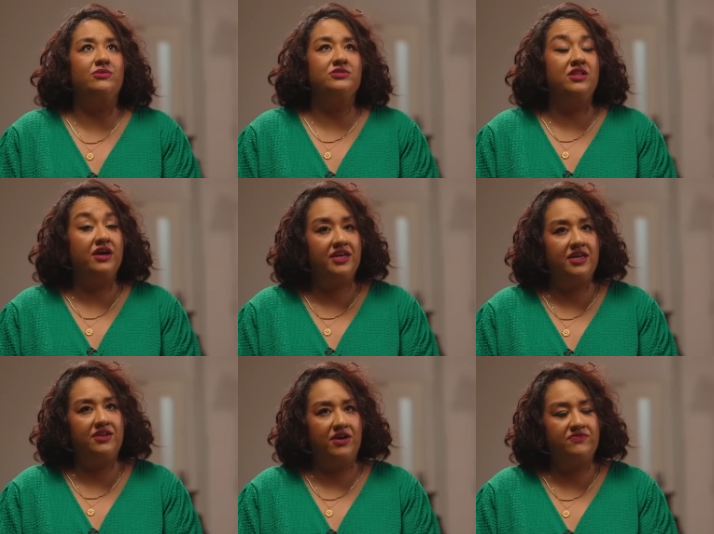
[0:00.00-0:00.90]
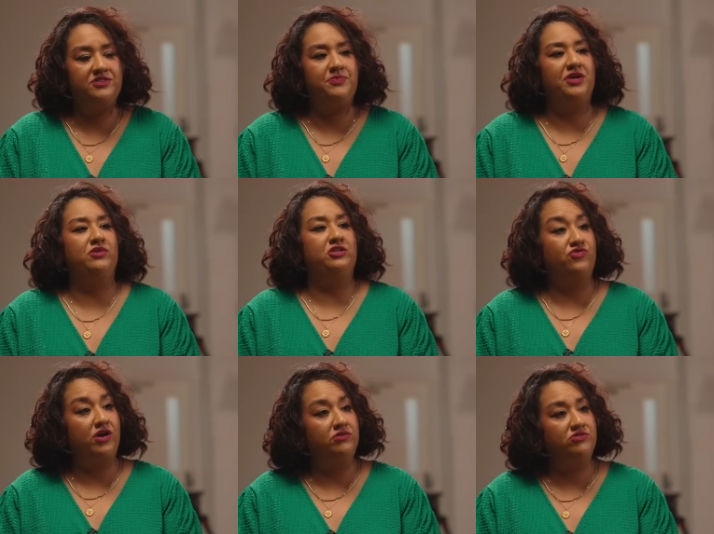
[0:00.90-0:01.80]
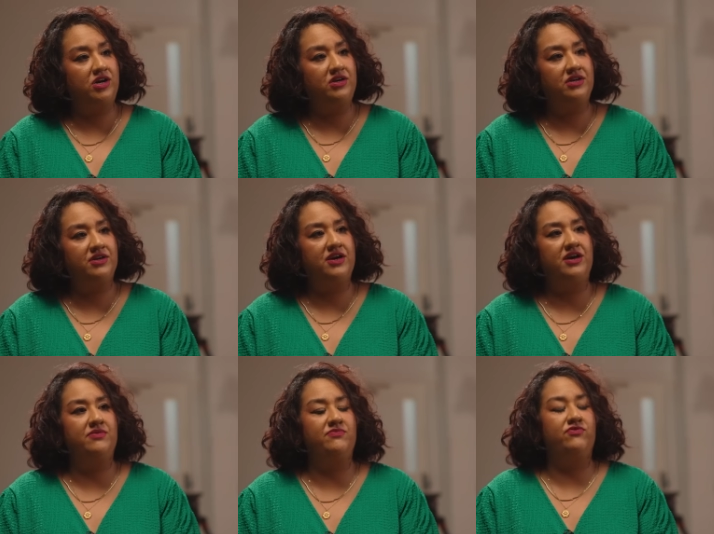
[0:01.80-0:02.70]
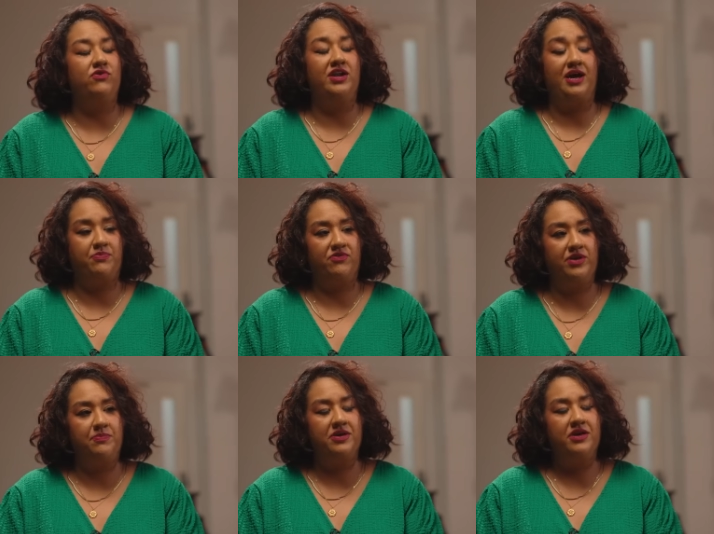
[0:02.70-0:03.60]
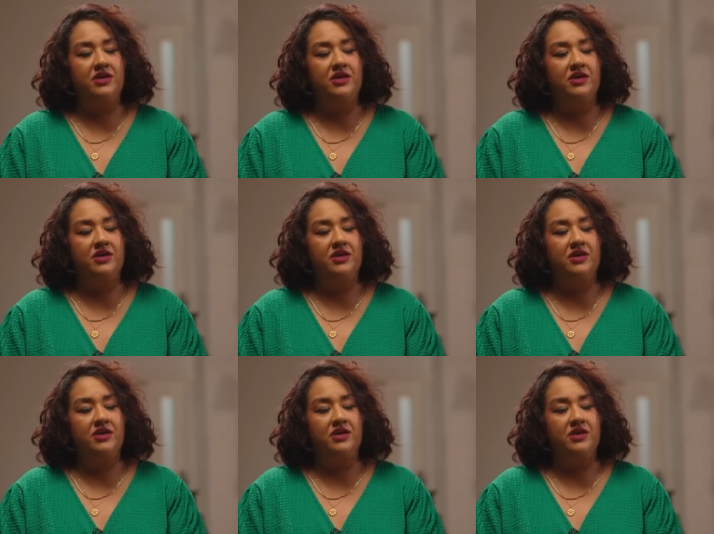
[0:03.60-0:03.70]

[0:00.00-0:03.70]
I was lucky enough to be on a trial drug um, olaparib,